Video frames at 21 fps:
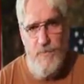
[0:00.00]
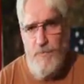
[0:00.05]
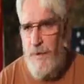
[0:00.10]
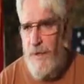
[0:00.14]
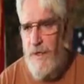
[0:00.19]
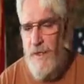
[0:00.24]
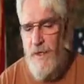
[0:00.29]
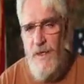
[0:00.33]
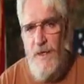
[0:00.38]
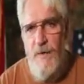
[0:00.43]

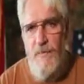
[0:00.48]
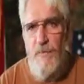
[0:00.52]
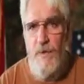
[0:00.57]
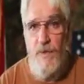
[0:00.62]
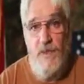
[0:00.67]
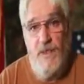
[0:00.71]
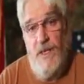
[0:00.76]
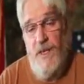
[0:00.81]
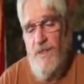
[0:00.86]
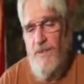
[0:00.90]
pick a
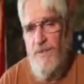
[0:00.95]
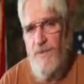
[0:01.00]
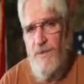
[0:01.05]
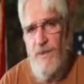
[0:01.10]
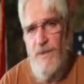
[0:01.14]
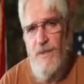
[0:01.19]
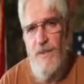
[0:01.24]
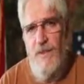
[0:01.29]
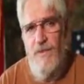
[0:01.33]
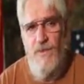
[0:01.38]
number, 10
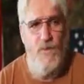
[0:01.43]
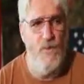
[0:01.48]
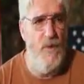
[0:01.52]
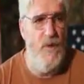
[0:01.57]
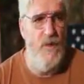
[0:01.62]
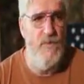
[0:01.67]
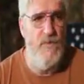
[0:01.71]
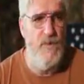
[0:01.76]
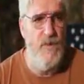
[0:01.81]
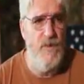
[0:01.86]
trillion,
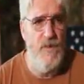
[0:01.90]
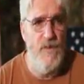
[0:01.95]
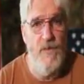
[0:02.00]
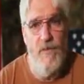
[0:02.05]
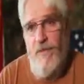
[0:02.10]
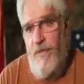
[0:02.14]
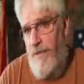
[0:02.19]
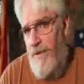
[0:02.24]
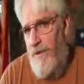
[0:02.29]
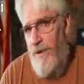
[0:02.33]
12
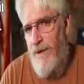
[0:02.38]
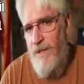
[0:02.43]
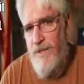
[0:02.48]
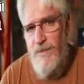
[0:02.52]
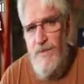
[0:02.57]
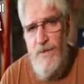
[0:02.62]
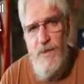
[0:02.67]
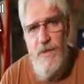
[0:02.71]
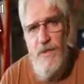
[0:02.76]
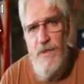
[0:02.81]
trillion, 30
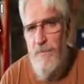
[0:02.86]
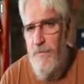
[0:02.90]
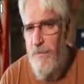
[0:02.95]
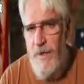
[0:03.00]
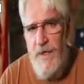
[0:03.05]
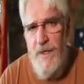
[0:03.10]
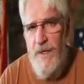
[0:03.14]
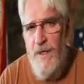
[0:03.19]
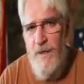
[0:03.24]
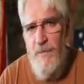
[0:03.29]
trillion,
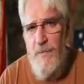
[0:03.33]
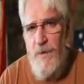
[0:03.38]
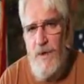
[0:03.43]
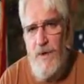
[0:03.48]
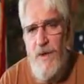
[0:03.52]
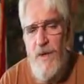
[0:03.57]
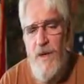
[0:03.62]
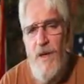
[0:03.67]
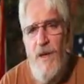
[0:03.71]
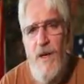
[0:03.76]
pick a
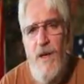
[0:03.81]
number.